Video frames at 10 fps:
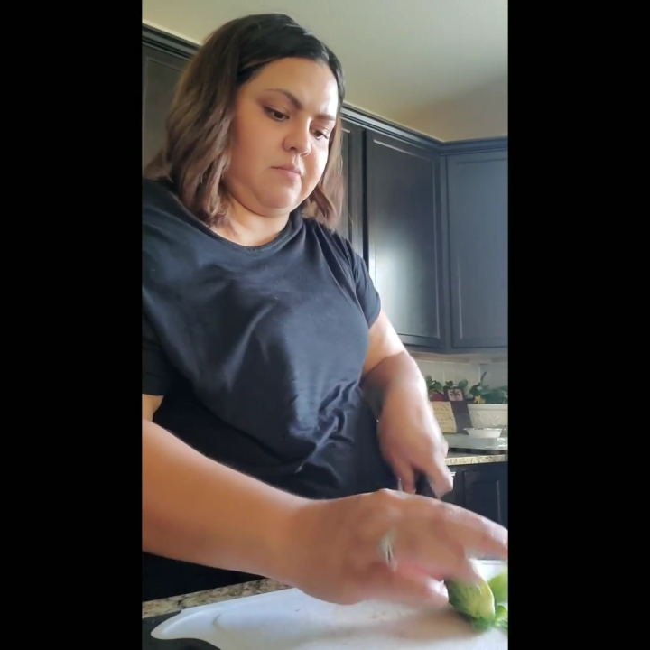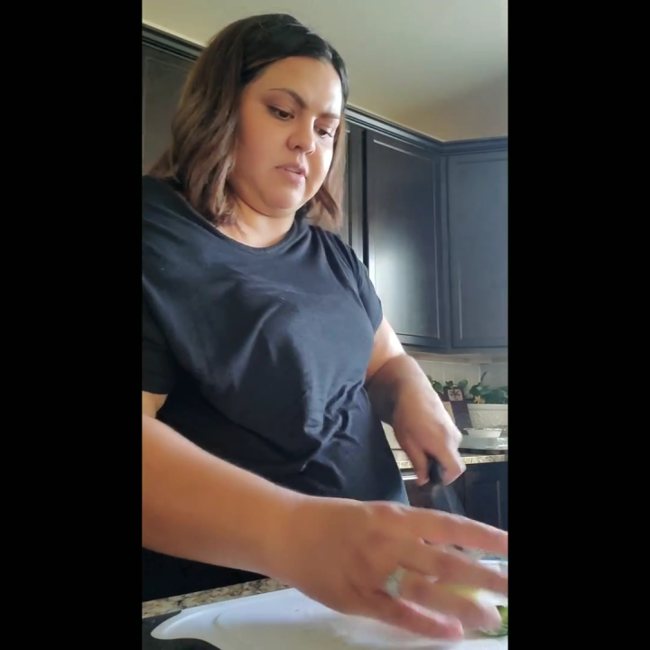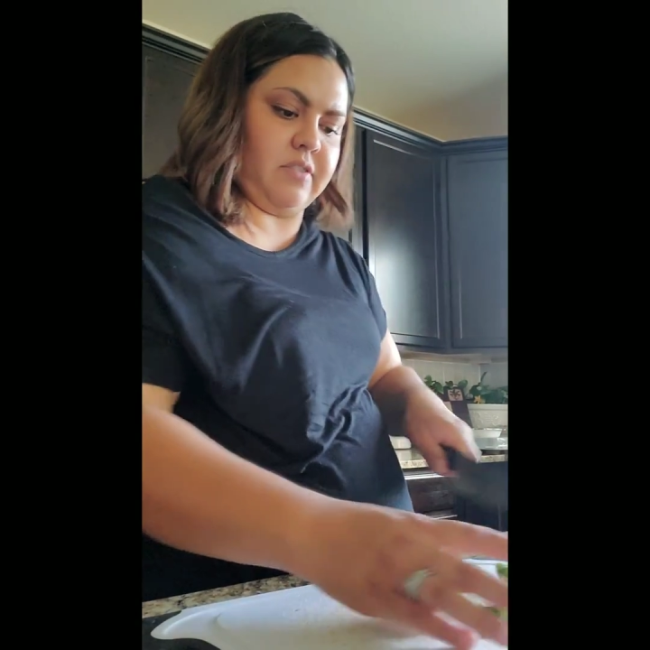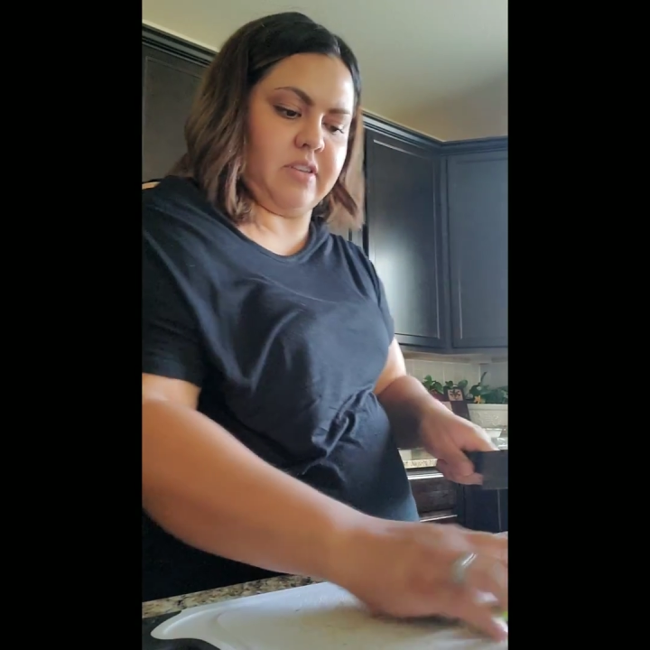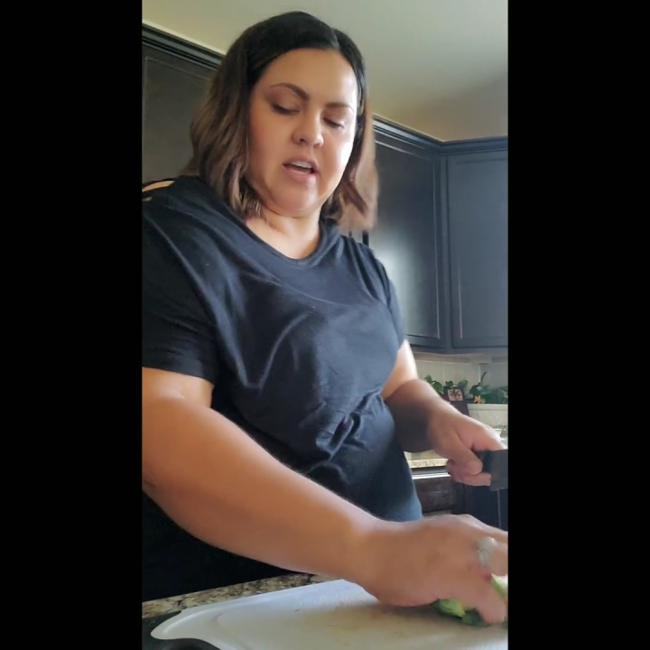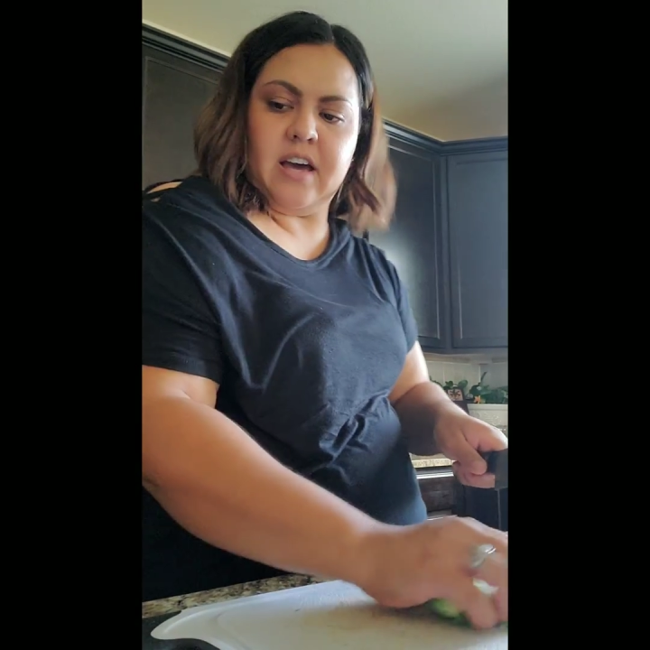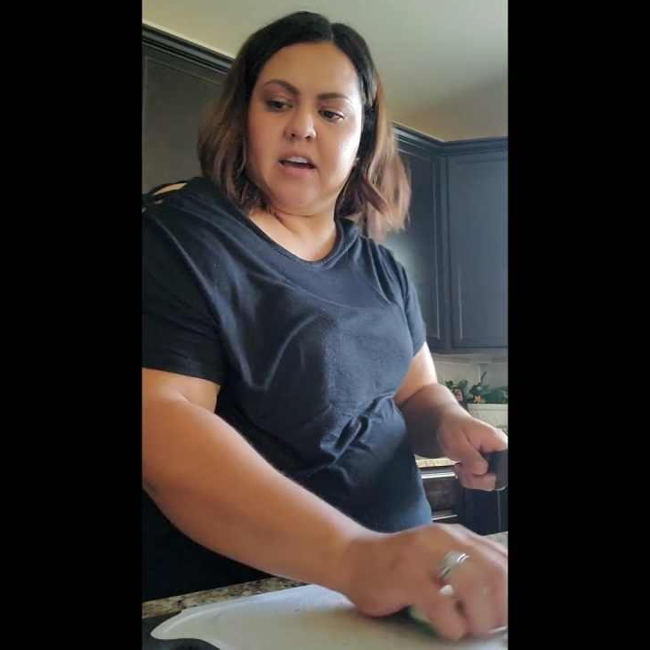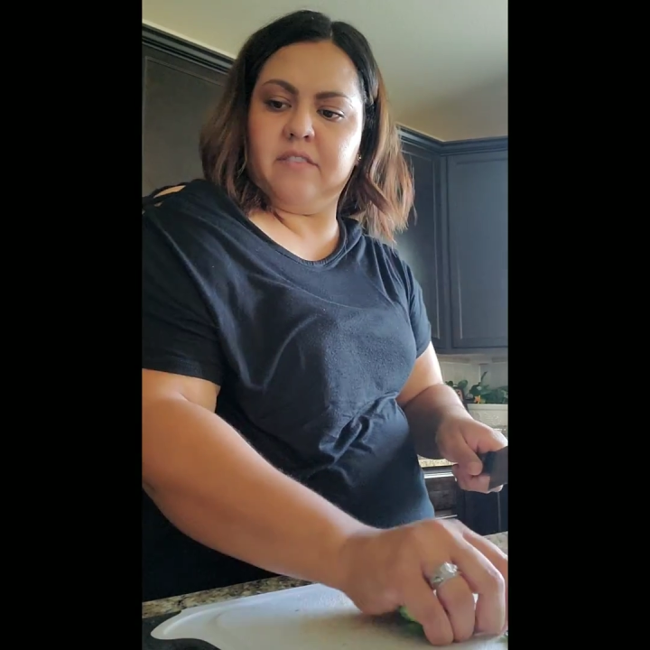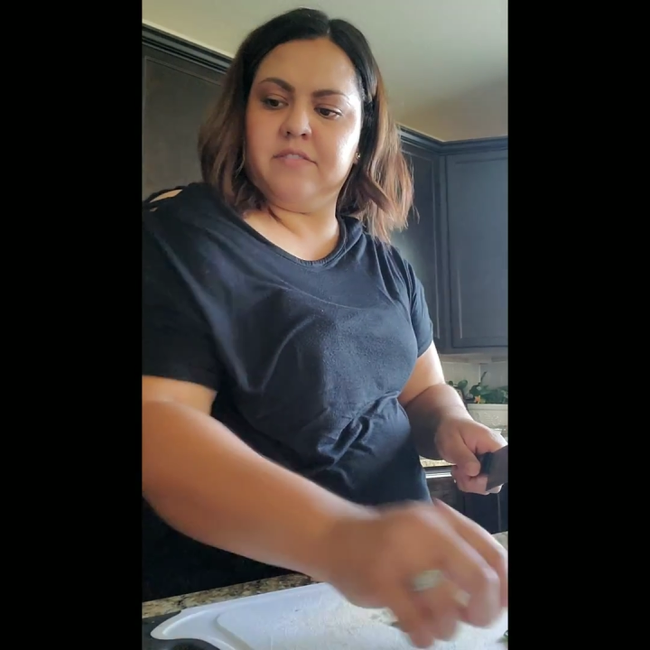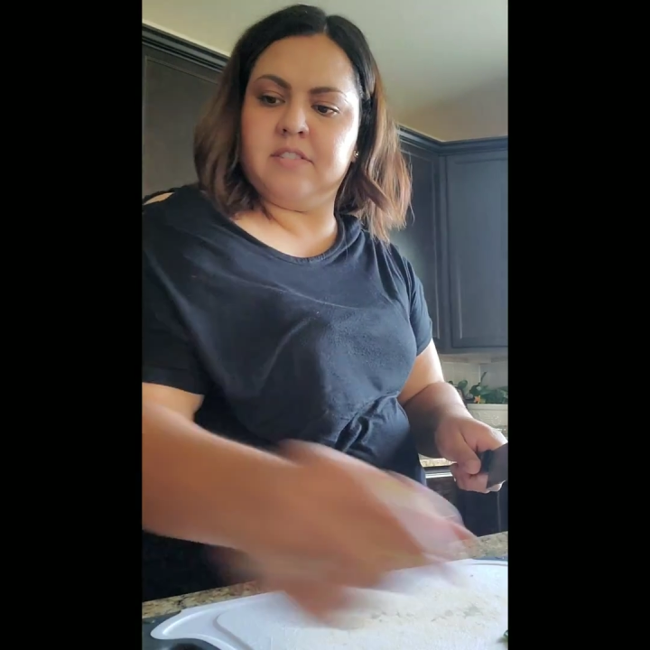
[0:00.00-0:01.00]
them down the
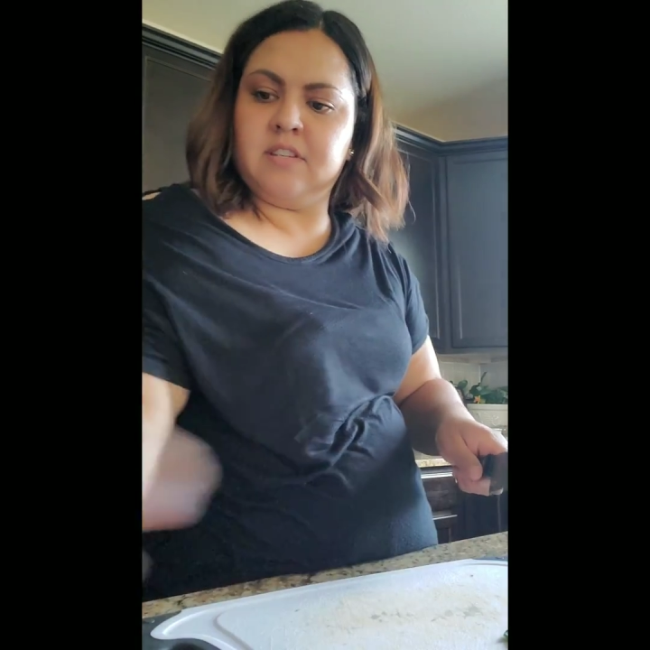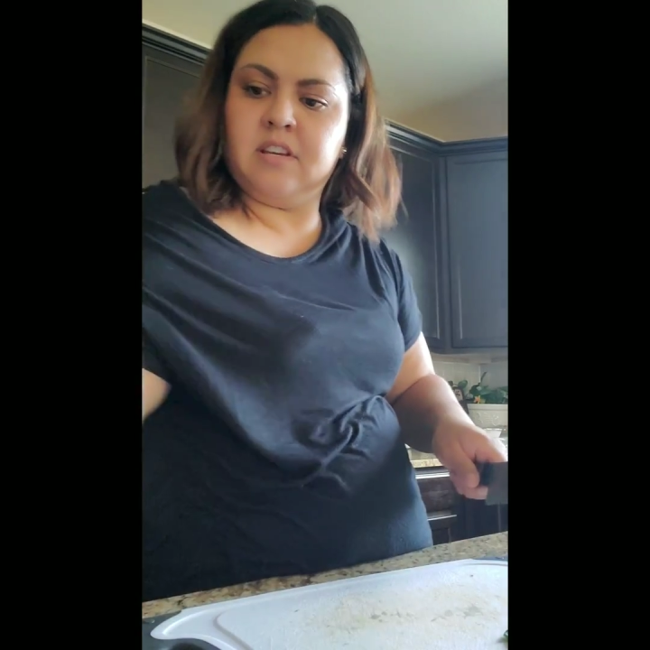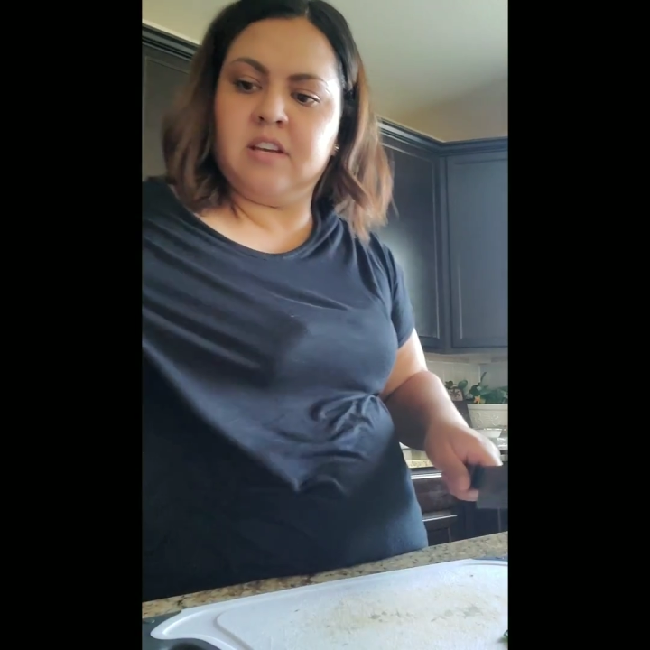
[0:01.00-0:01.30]
halves.